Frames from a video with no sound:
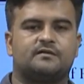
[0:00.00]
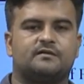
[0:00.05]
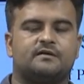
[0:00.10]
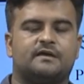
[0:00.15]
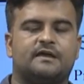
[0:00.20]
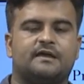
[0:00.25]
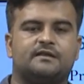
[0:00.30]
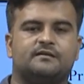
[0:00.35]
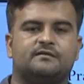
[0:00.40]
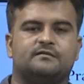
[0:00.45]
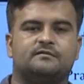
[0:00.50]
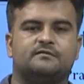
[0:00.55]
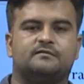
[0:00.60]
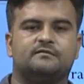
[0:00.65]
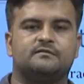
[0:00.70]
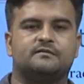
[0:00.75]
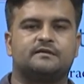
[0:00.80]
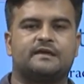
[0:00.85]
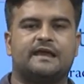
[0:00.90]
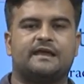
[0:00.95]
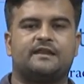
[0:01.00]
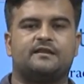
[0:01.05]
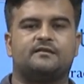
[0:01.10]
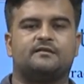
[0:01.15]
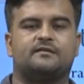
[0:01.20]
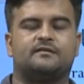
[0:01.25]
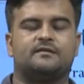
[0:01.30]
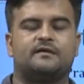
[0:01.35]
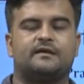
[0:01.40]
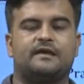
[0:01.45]
and
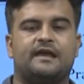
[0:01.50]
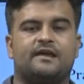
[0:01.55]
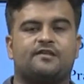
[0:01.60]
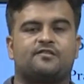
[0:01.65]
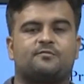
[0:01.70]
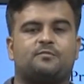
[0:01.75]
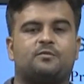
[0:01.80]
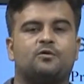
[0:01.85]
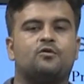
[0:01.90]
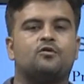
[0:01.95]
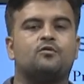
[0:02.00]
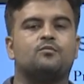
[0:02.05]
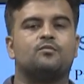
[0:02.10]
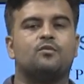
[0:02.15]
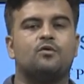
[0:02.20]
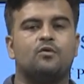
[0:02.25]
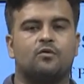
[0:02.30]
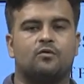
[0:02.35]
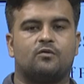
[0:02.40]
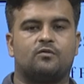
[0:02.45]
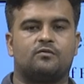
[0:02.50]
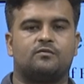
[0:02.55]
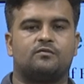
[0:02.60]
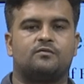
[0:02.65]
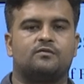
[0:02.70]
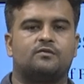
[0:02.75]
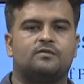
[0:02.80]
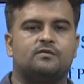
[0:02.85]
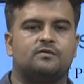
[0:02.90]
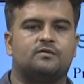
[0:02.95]
can explore more
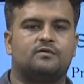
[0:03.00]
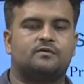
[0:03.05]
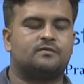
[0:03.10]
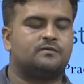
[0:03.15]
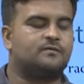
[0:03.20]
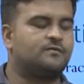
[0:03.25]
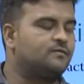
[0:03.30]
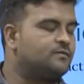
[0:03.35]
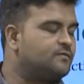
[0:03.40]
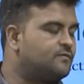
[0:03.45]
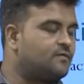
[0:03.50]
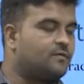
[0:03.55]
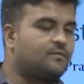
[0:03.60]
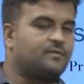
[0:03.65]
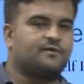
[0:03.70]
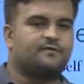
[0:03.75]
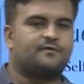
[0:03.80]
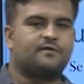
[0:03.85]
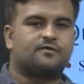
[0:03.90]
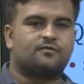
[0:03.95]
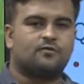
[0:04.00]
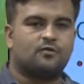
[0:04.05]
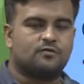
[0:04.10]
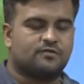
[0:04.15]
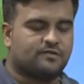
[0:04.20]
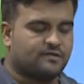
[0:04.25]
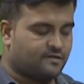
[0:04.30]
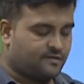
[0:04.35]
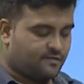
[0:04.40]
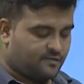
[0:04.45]
from different
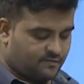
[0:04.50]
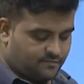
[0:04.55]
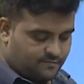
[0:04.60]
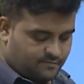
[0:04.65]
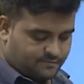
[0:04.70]
sources.